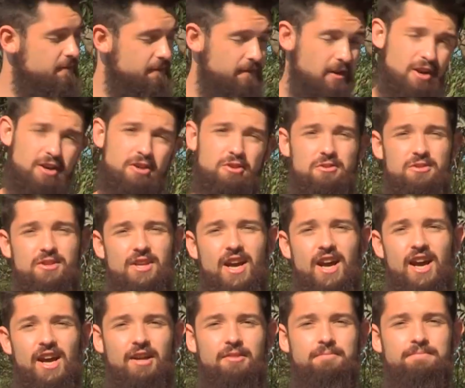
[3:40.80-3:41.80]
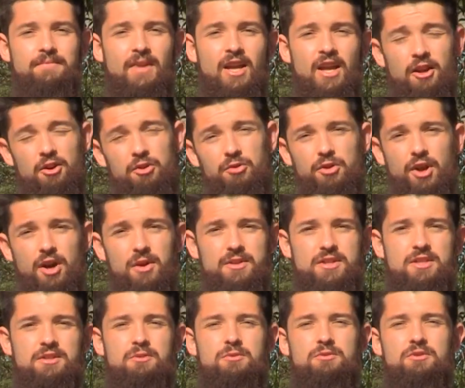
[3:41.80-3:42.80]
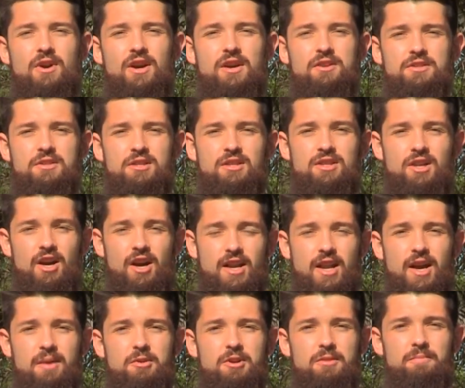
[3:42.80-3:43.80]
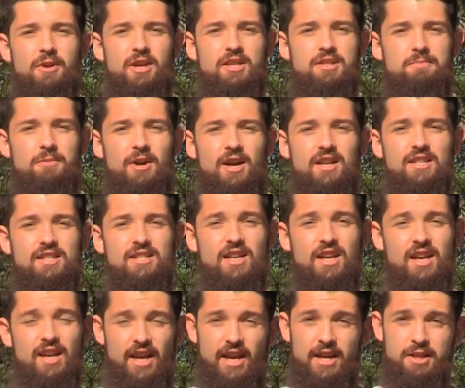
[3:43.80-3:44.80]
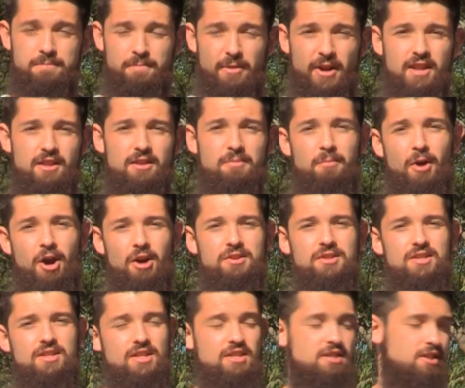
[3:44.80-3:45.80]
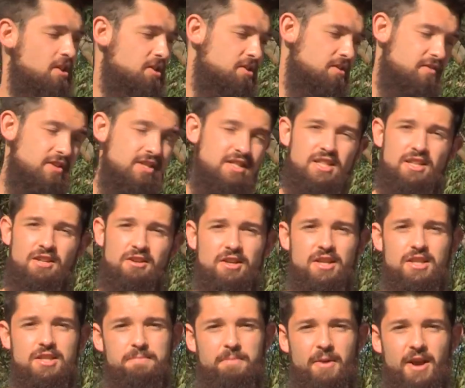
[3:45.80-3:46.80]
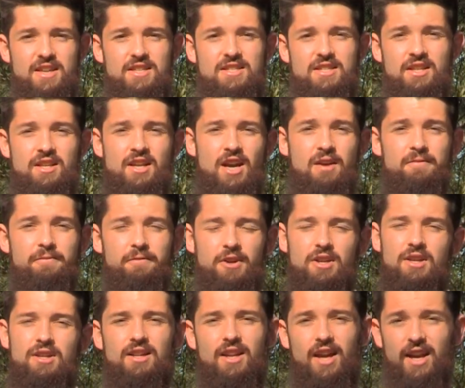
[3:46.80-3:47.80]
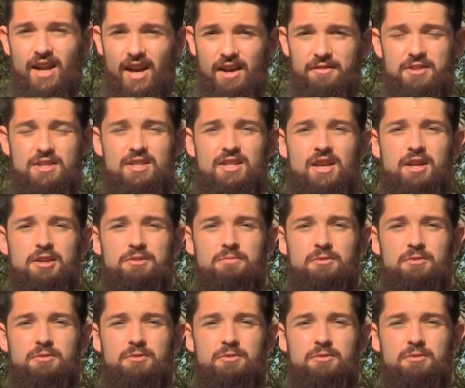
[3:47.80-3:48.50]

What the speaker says: a very good car, and although it still trails the dynamic benchmarks, it's better than most in terms of interior space and comfort and after-sales